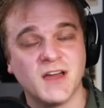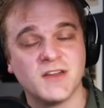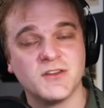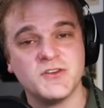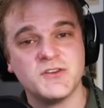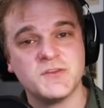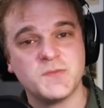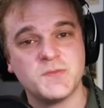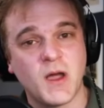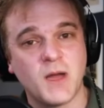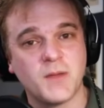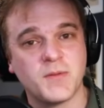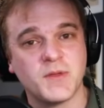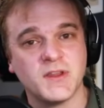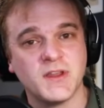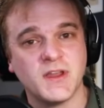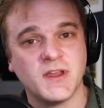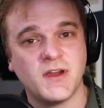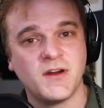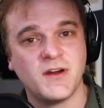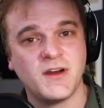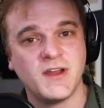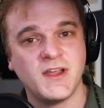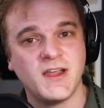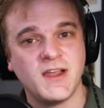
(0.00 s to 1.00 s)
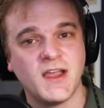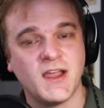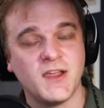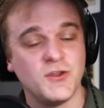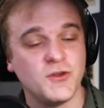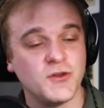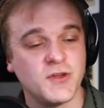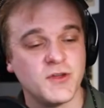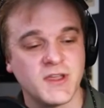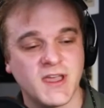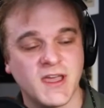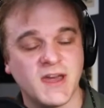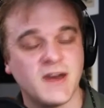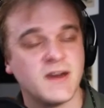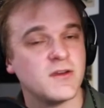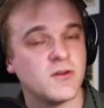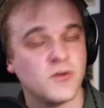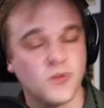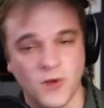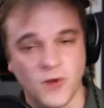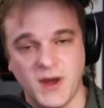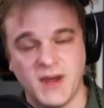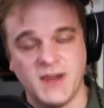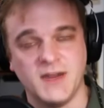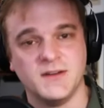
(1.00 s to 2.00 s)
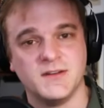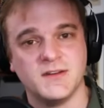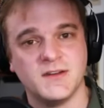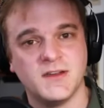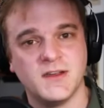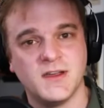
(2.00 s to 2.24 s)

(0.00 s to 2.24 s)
lose popularity and you can get it, great.